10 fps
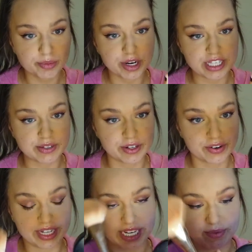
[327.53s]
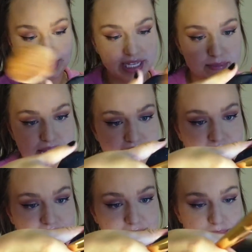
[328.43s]
bronzer, going in with the
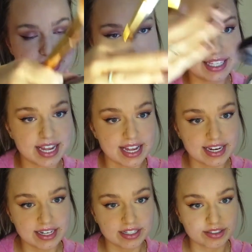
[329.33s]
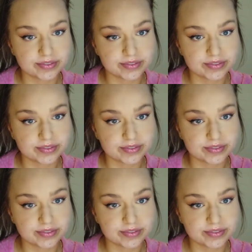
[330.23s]
MAC Give Me Sun.